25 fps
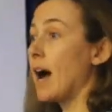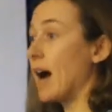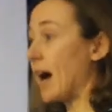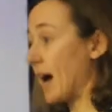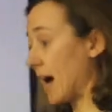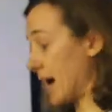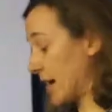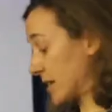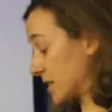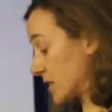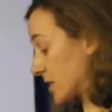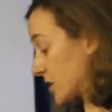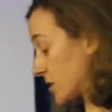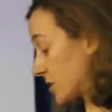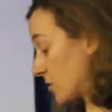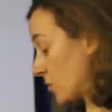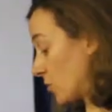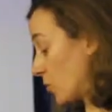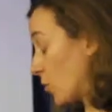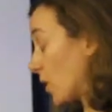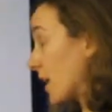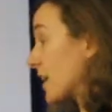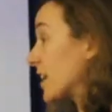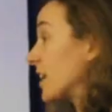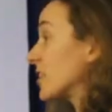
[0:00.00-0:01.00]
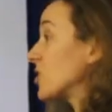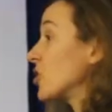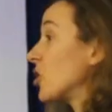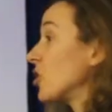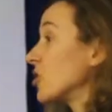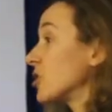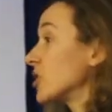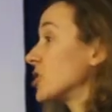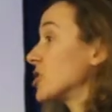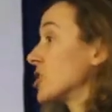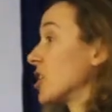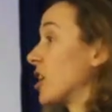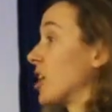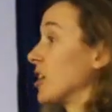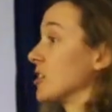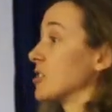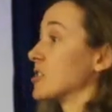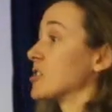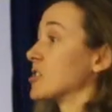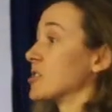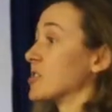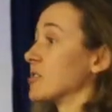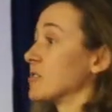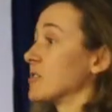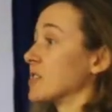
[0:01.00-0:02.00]
And when I got the
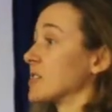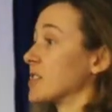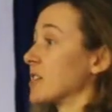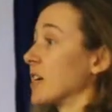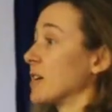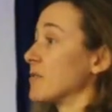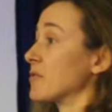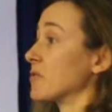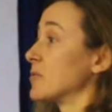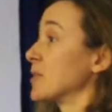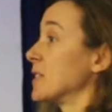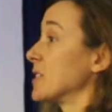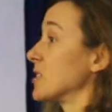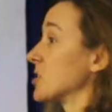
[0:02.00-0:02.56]
chance to escape from